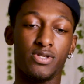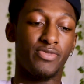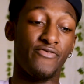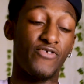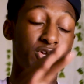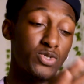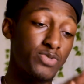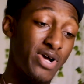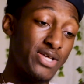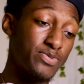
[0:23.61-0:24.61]
The first
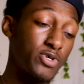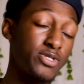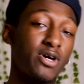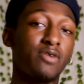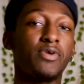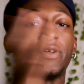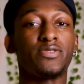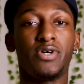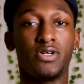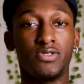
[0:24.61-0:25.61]
response I'm going to talk about is
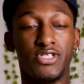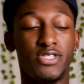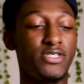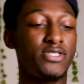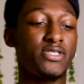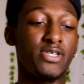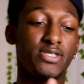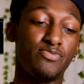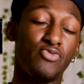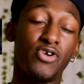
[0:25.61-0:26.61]
my OG. She
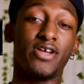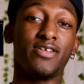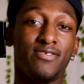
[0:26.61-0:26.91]
says, pray.